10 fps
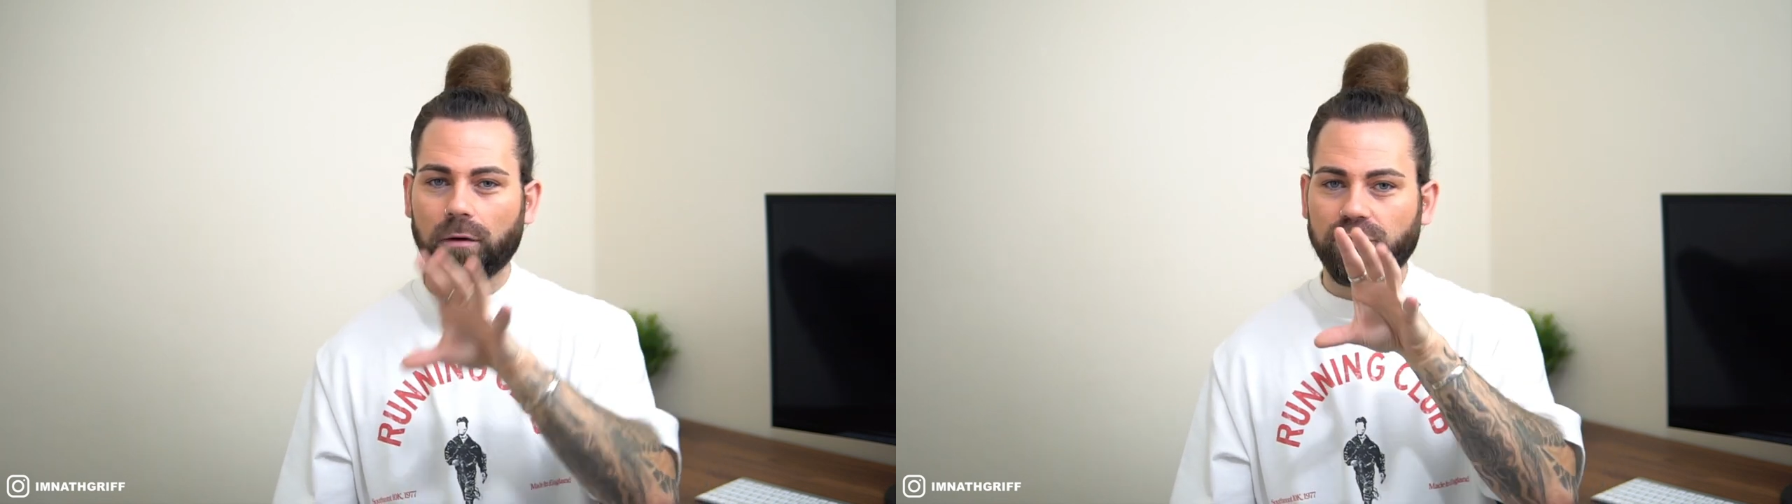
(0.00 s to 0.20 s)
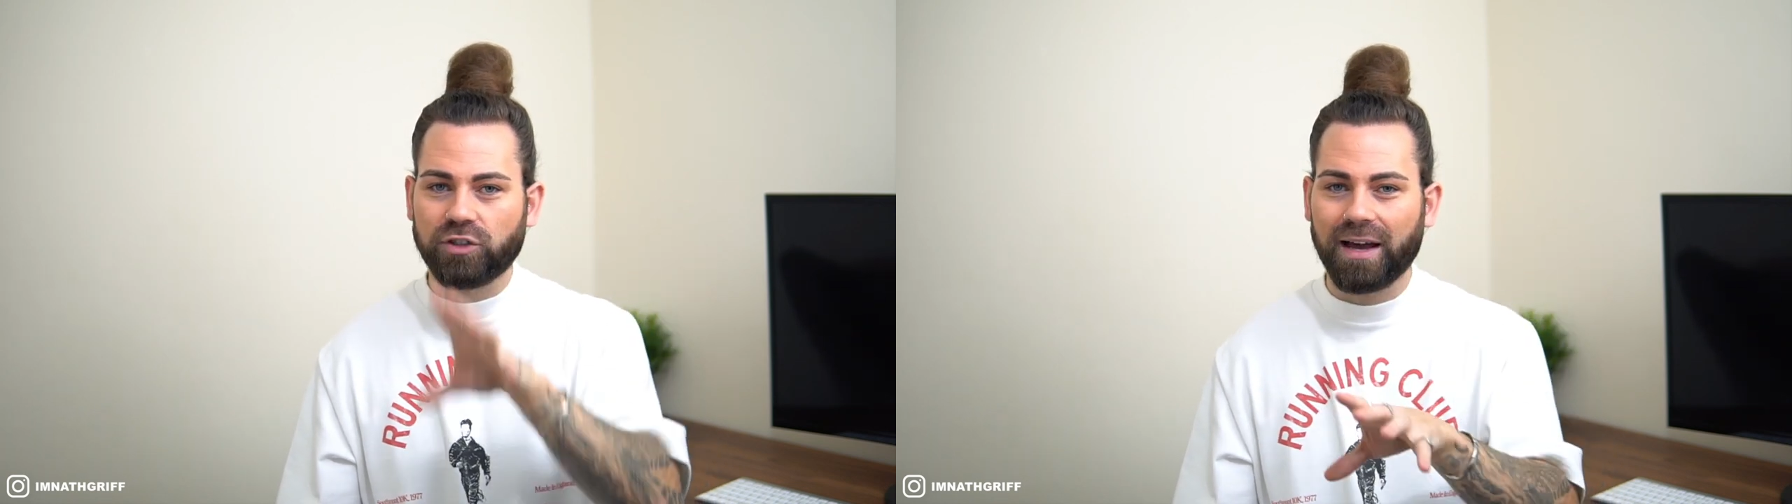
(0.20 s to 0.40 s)

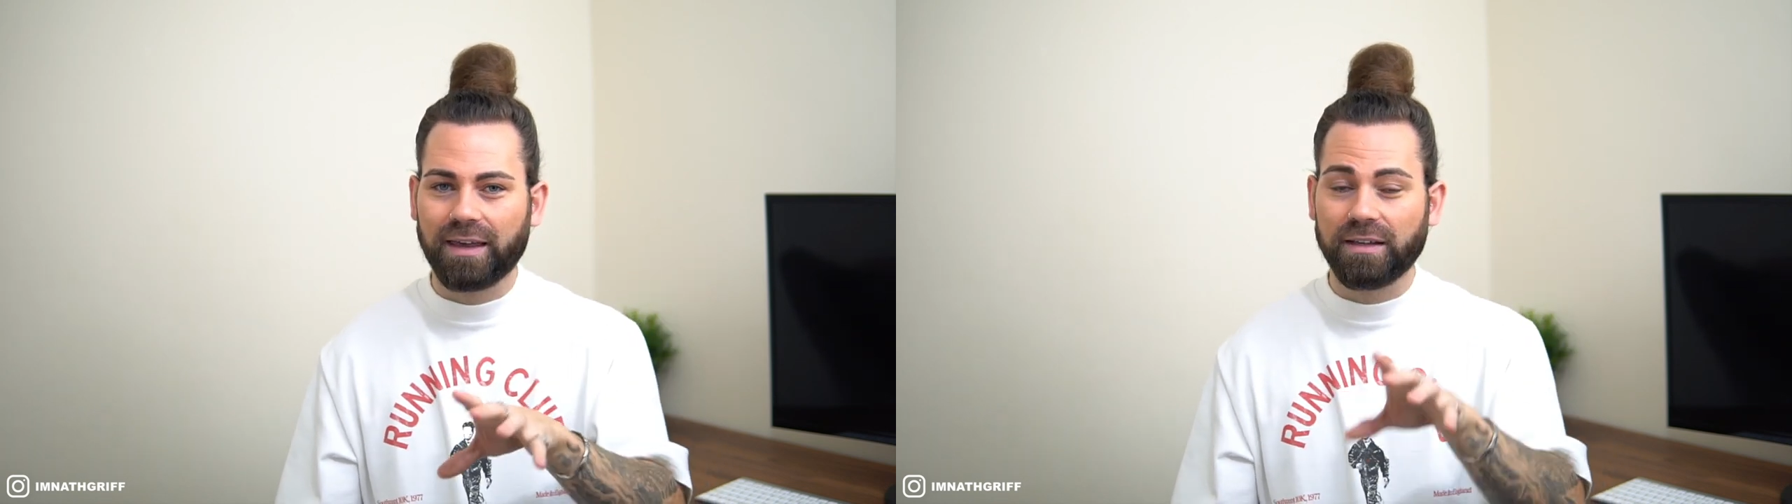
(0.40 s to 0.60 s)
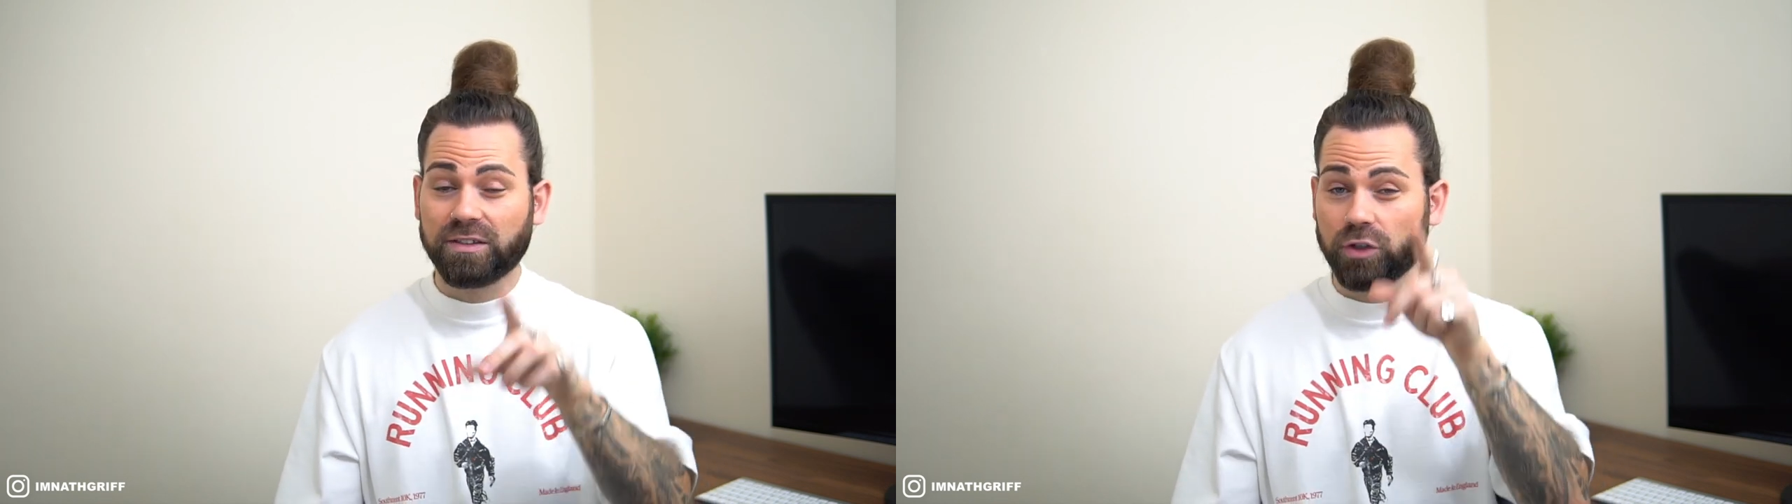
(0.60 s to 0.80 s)
of
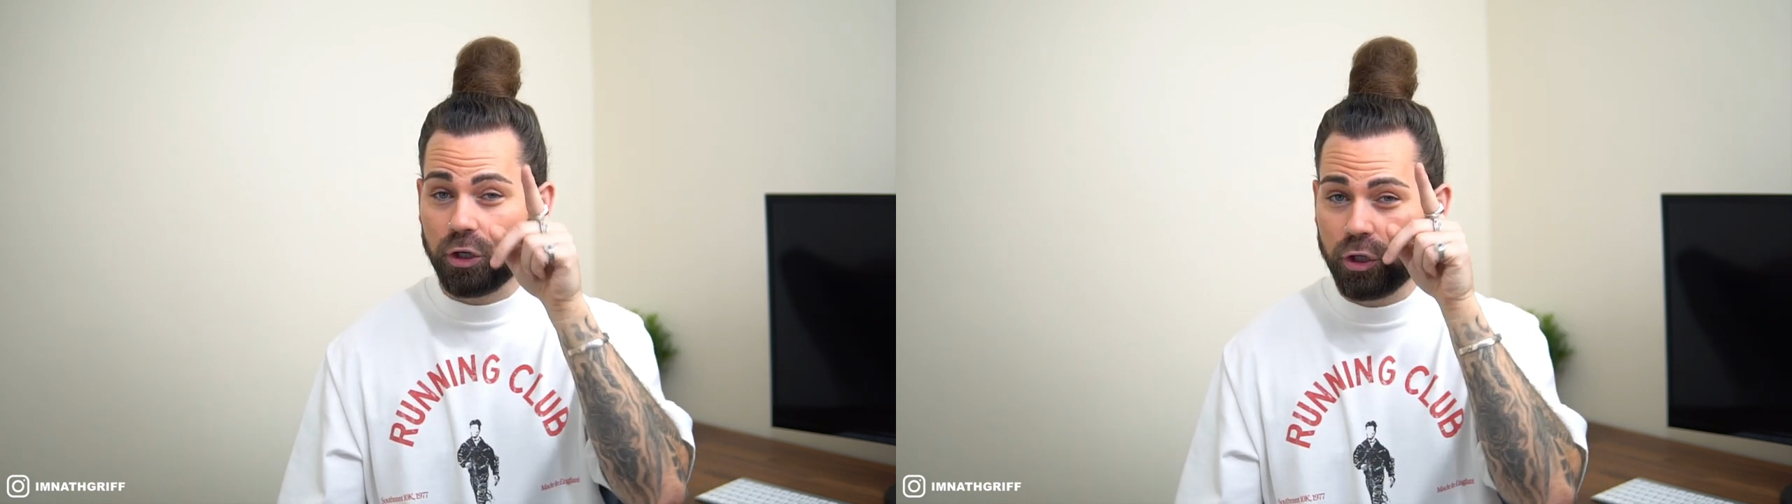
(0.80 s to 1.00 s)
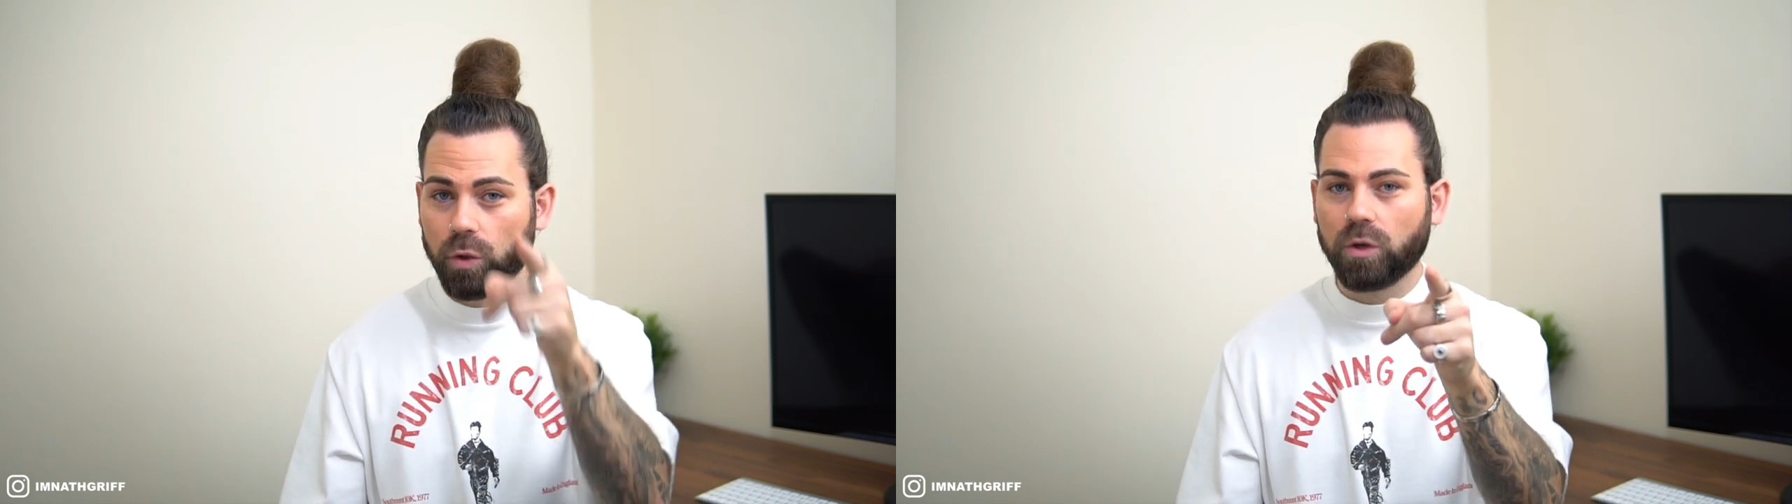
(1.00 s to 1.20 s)
jackets are
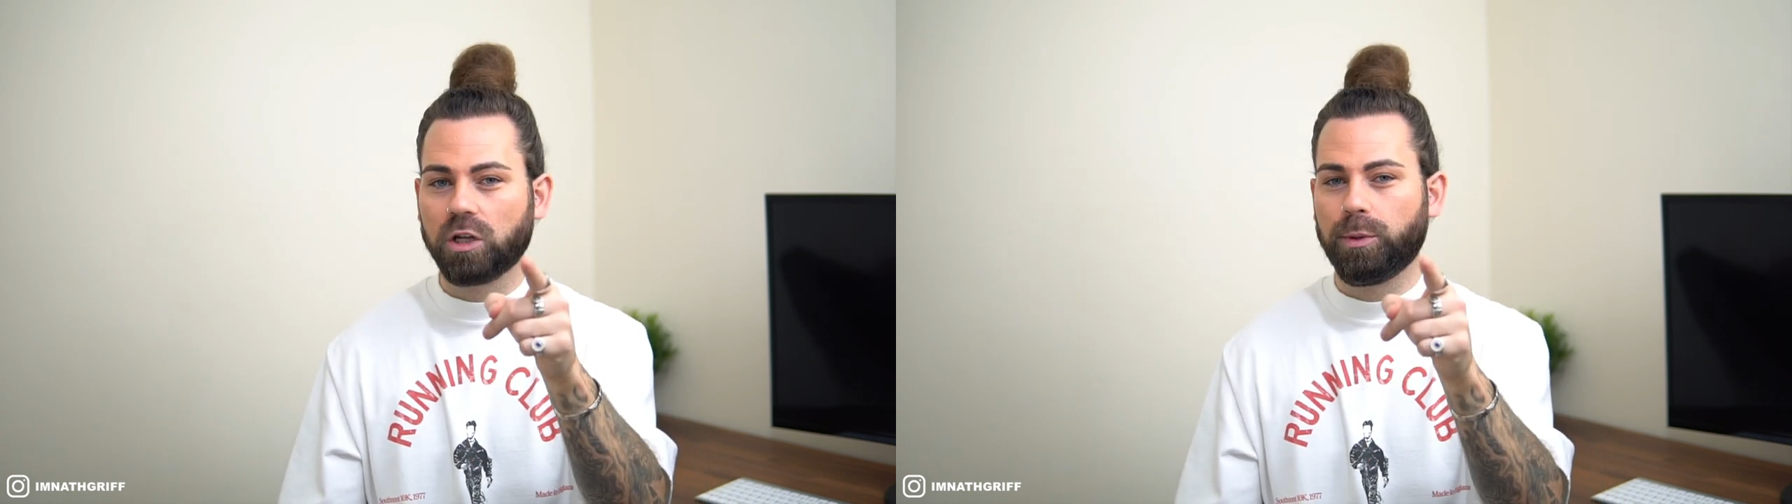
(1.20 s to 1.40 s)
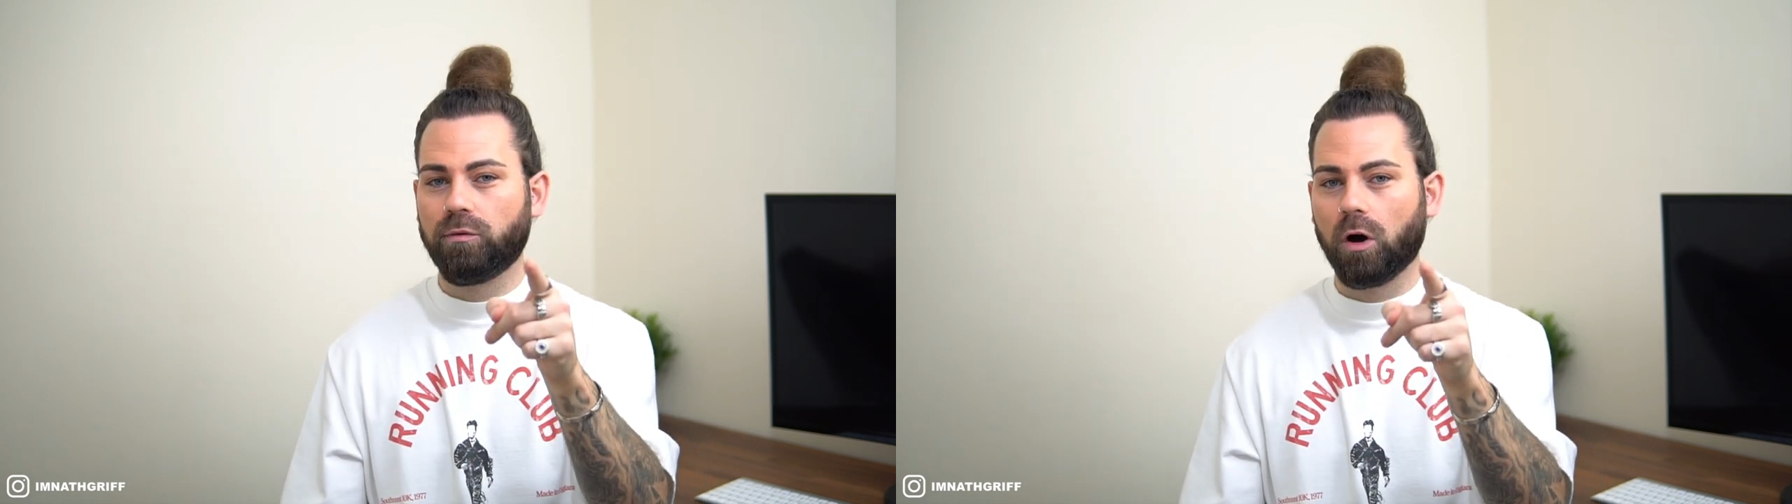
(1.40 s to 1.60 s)
you going
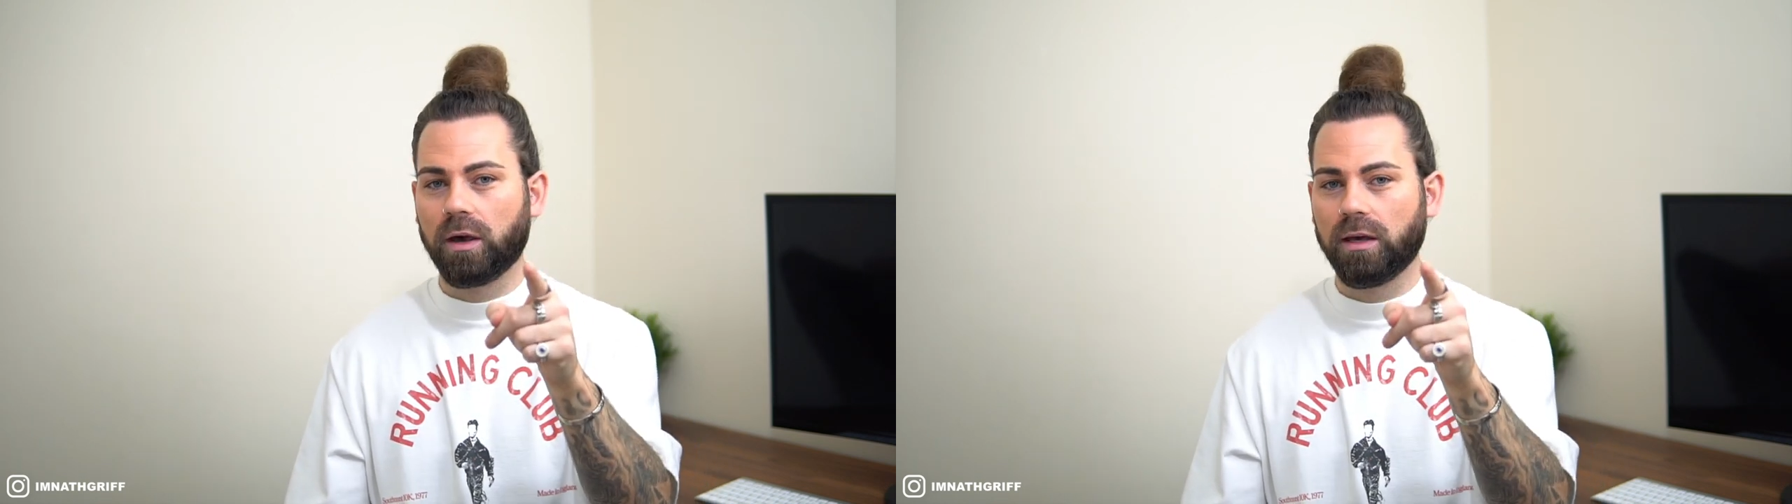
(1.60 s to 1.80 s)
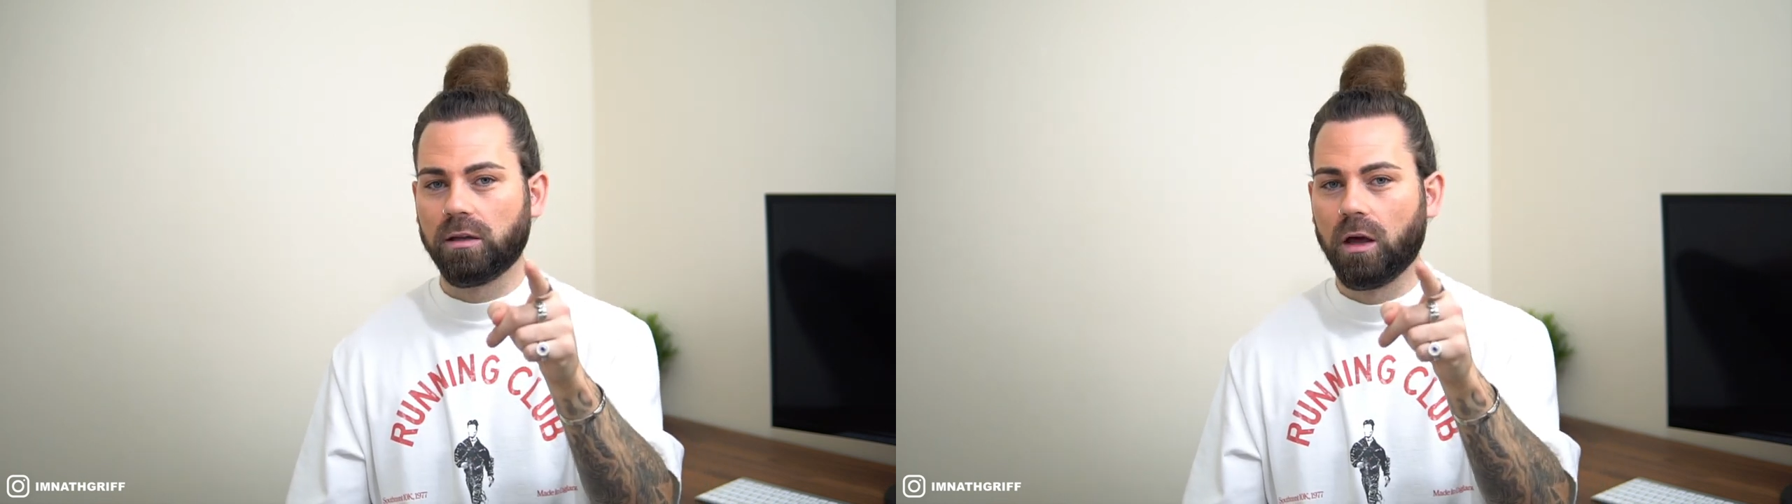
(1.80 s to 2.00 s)
to be
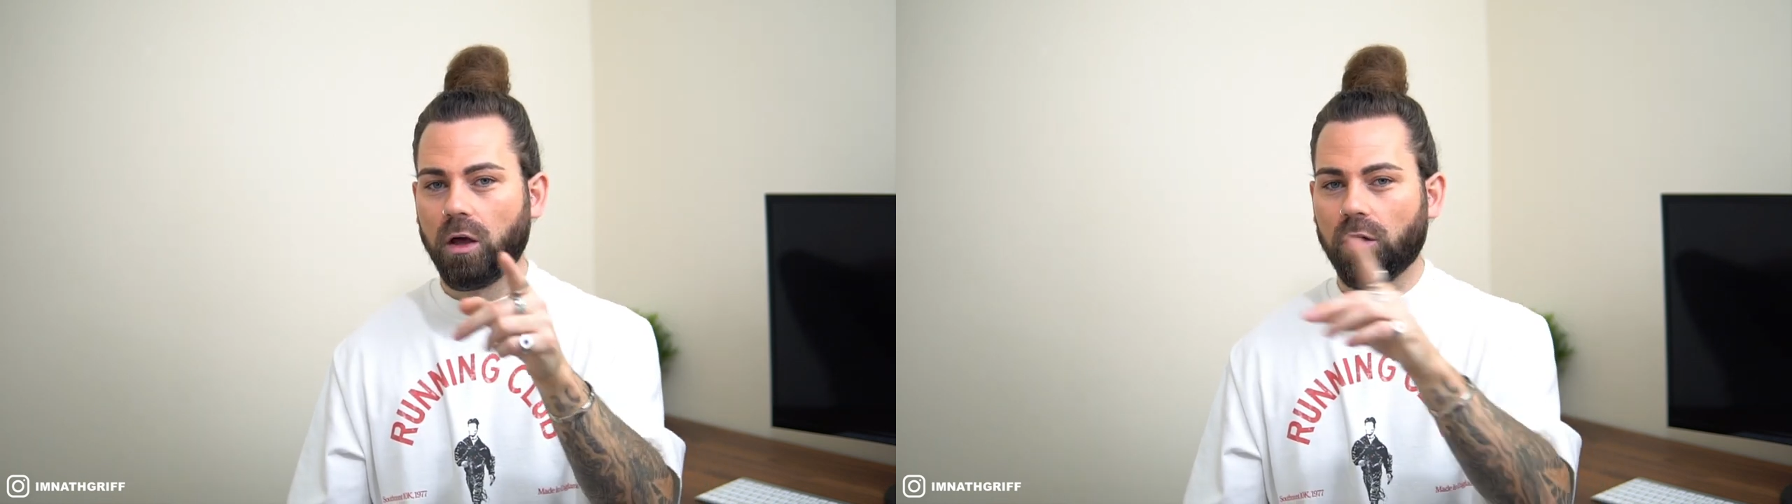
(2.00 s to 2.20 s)
rocking